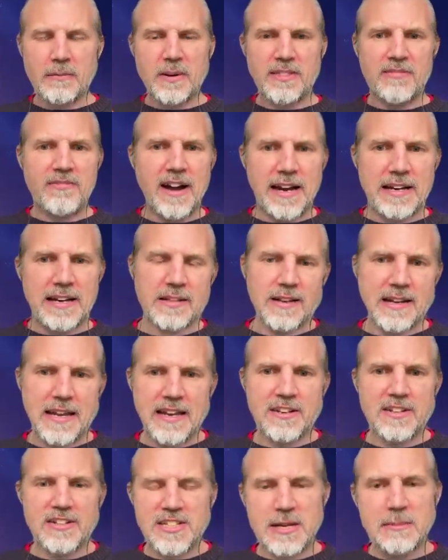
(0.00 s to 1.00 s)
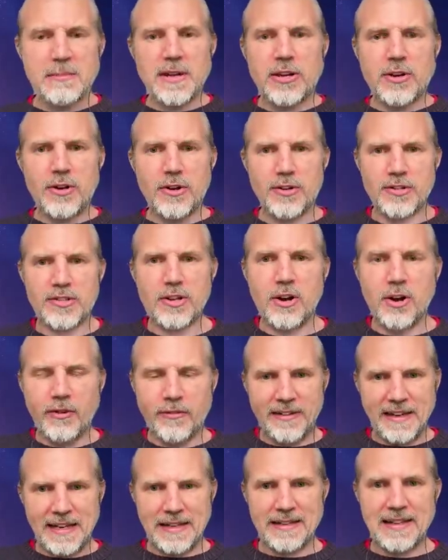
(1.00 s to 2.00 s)
with vital energy because
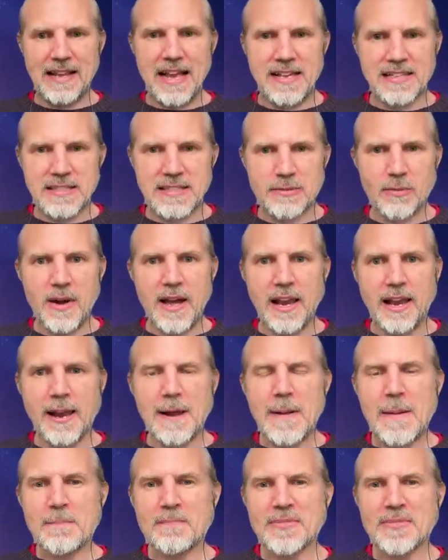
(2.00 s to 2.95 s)
of it as well.